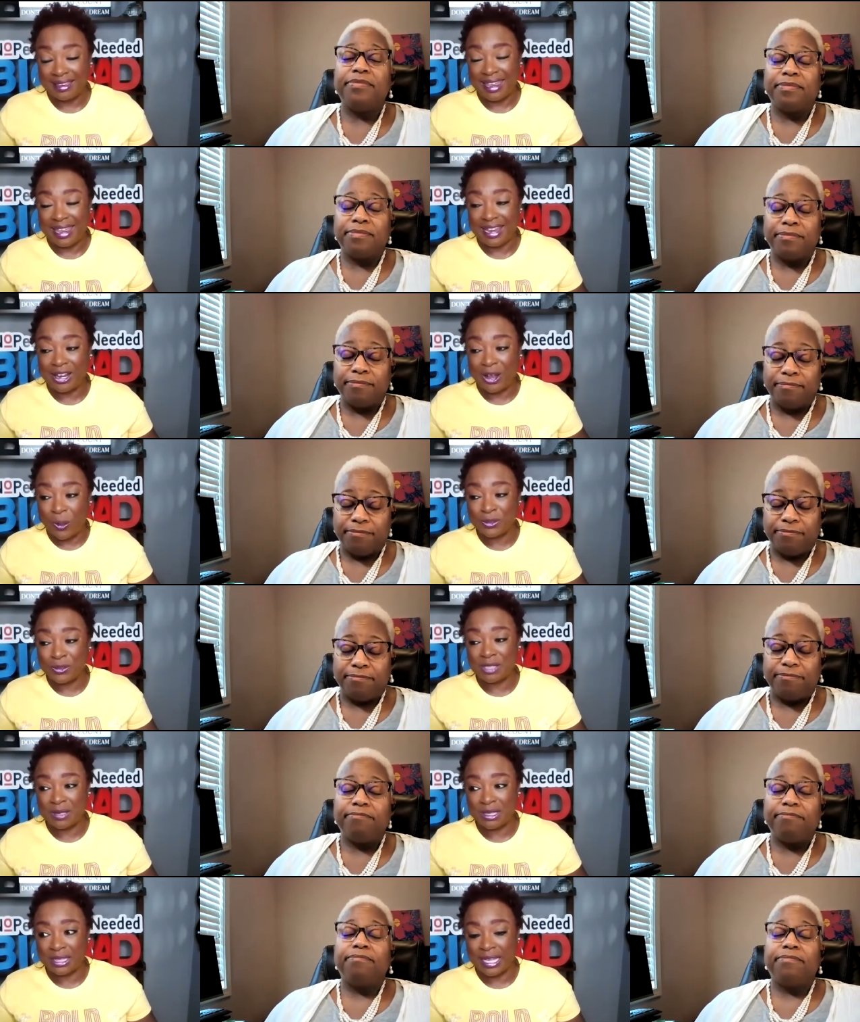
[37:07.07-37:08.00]
Speaker 1: And
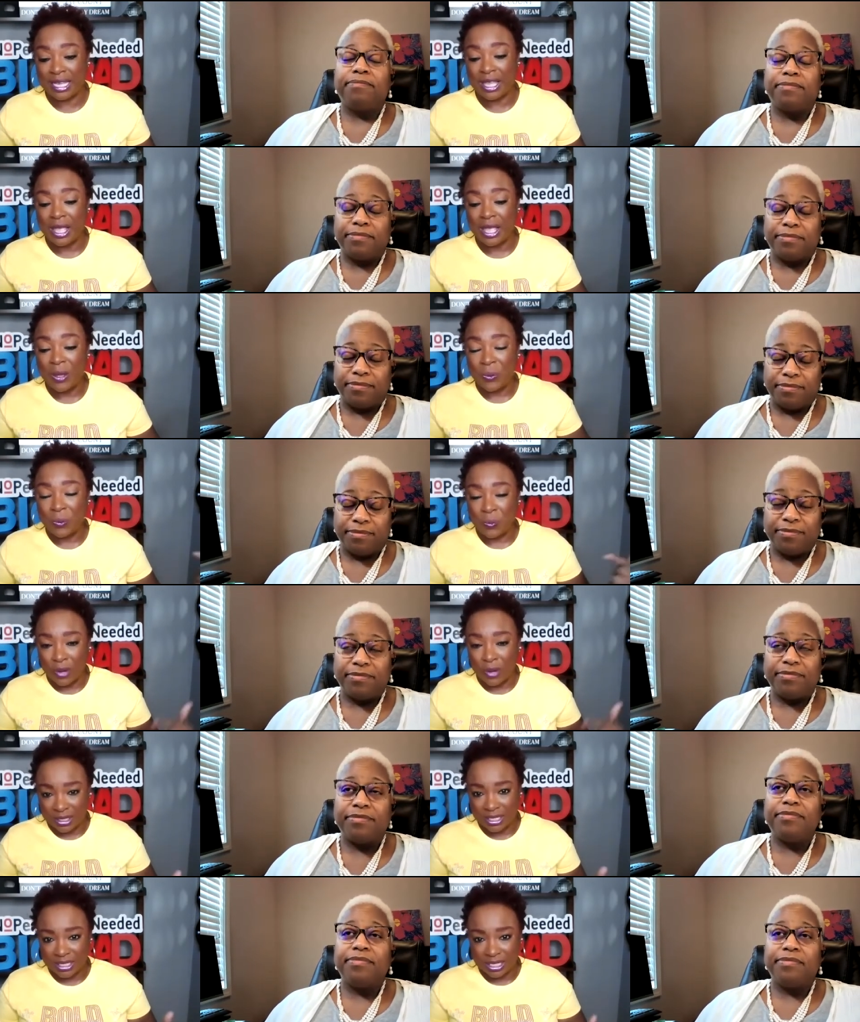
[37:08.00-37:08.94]
ultimately,
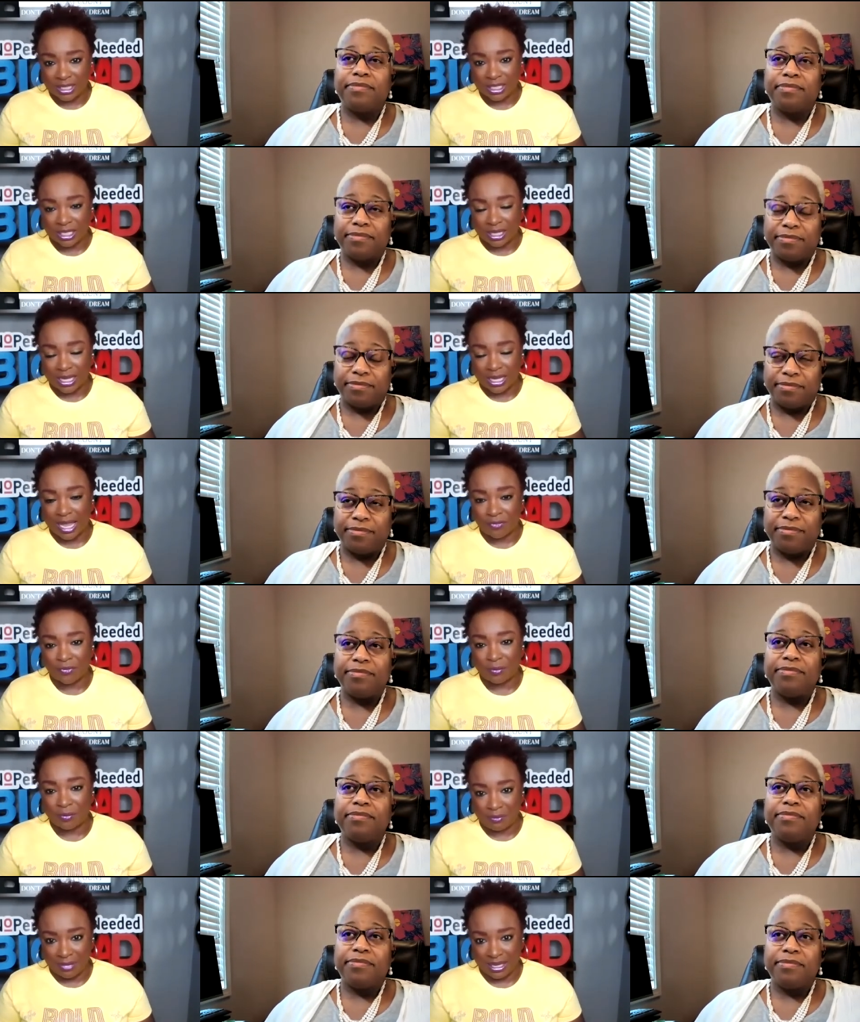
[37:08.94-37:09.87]
what could it look like
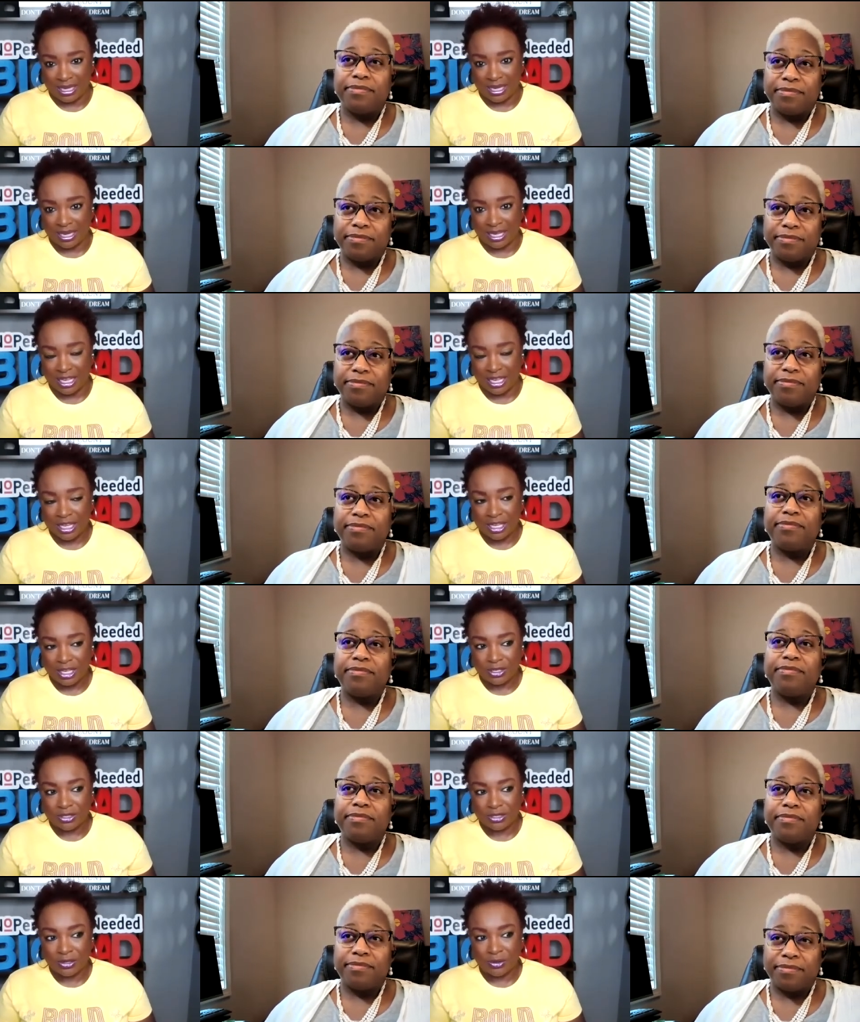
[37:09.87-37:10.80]
for me
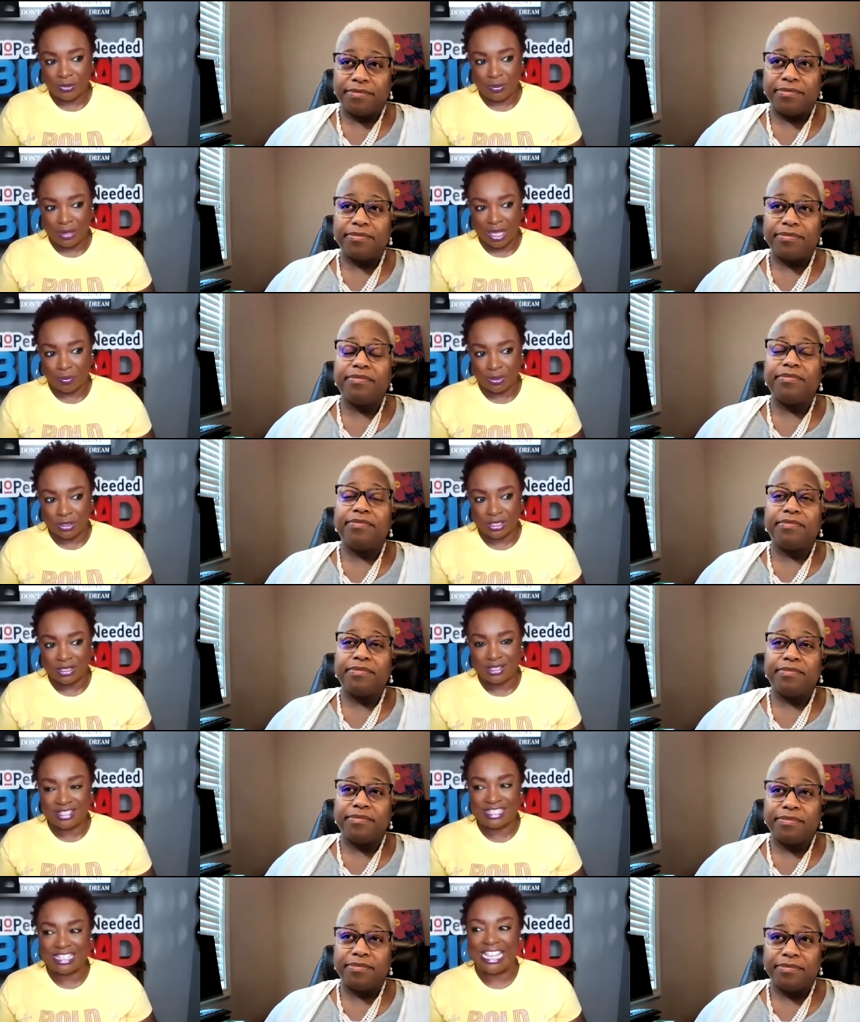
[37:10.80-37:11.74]
to be able to
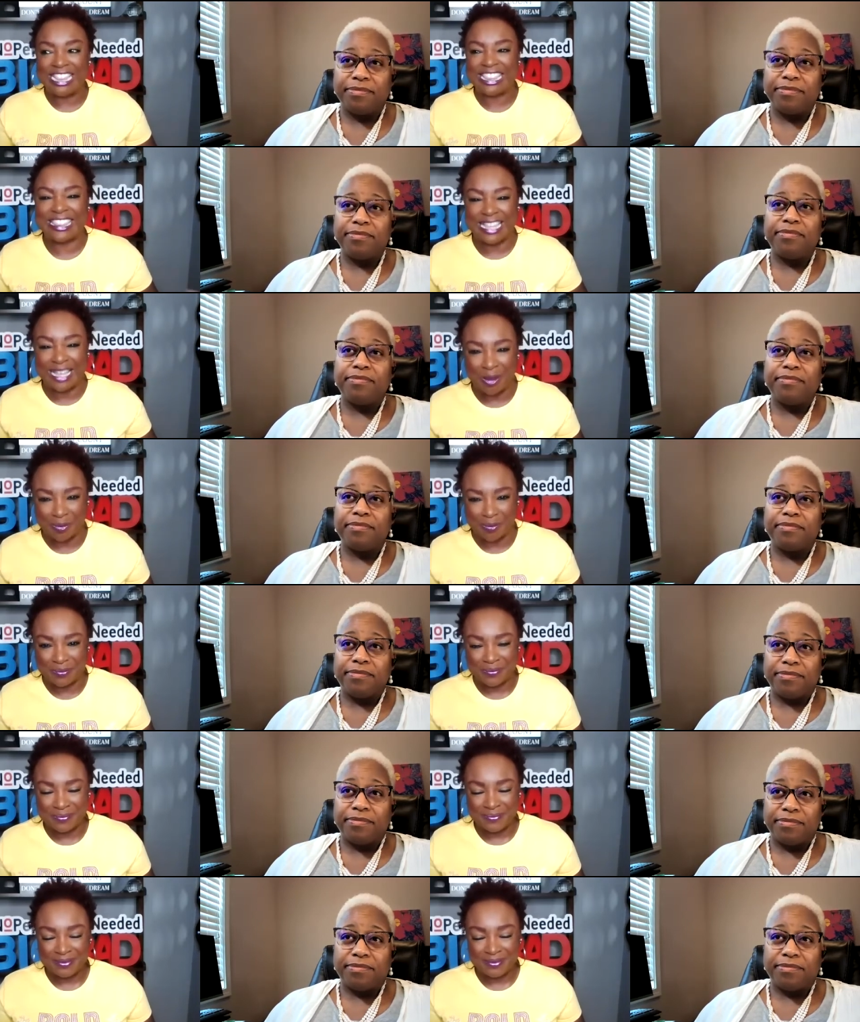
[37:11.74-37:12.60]
see them